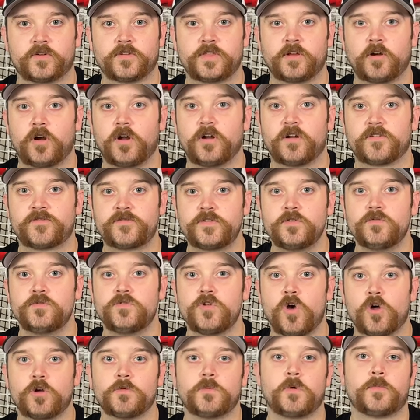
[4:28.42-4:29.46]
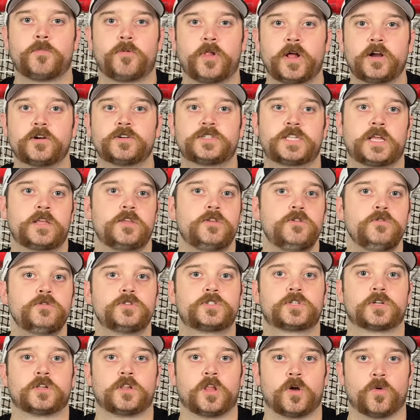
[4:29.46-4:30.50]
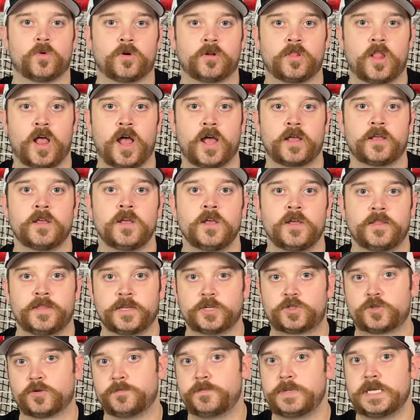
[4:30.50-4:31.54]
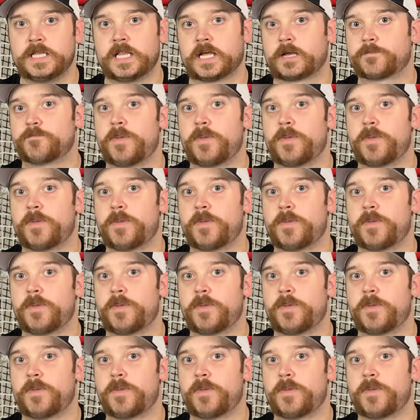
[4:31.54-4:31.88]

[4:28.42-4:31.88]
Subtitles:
there are a few notable players that used a lower lie. This would be like